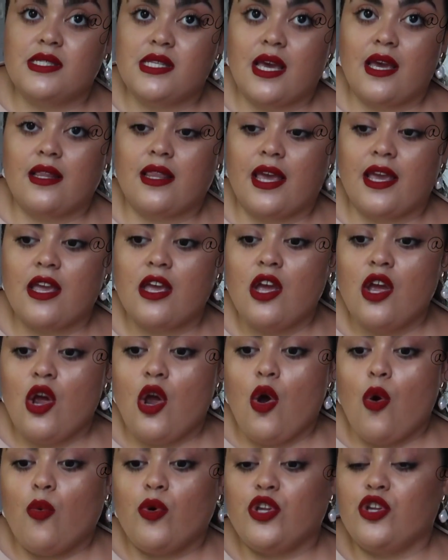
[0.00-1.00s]
saying, like
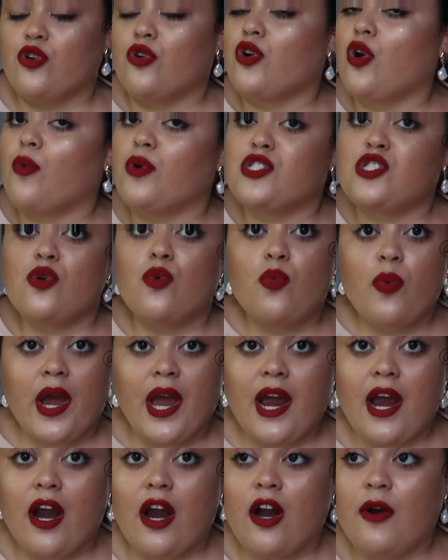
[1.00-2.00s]
when you don't know what to
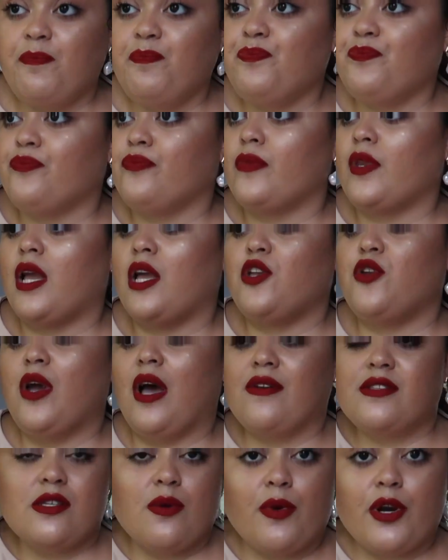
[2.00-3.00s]
wear, you
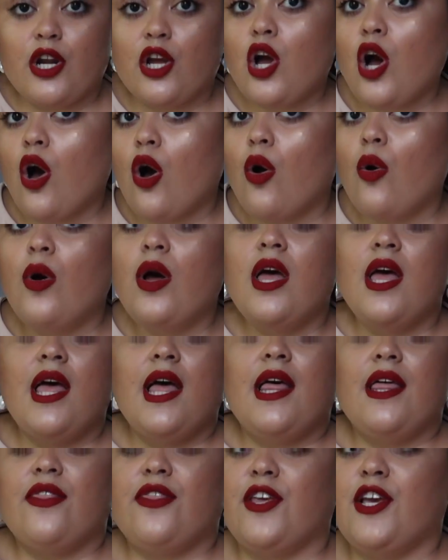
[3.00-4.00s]
have somewhere to go,
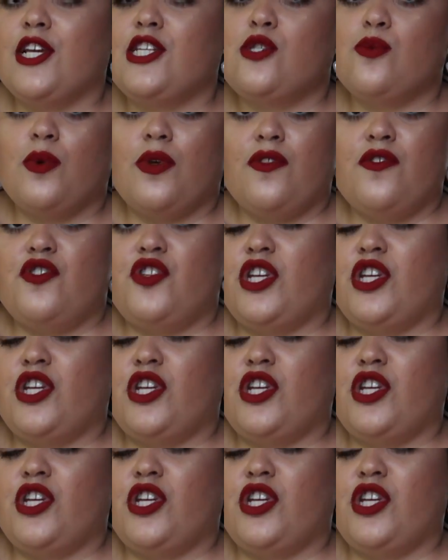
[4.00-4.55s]
this with